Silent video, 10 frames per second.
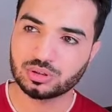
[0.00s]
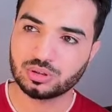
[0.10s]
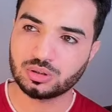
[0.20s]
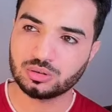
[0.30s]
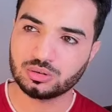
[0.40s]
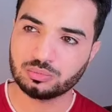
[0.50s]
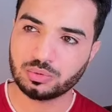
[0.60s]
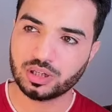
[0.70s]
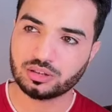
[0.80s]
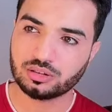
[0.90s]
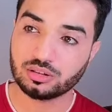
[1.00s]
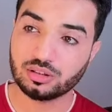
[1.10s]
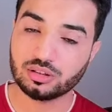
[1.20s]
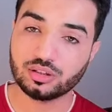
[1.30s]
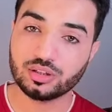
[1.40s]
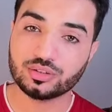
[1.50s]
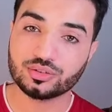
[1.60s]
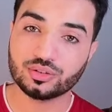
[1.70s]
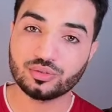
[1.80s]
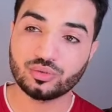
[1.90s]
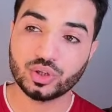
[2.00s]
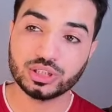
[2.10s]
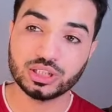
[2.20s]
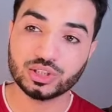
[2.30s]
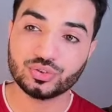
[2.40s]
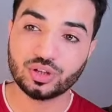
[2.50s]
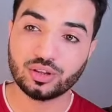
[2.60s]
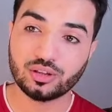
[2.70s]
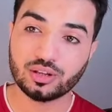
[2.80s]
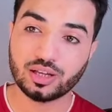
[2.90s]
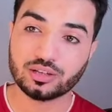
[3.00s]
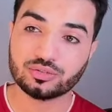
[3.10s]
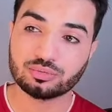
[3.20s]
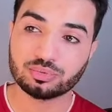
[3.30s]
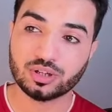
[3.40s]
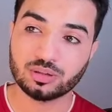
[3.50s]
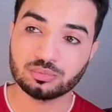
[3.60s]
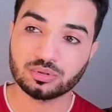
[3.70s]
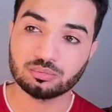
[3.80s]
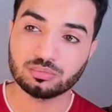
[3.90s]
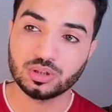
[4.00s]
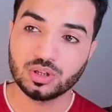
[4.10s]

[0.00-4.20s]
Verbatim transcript: cool, but it's avoiding each other. That's problem.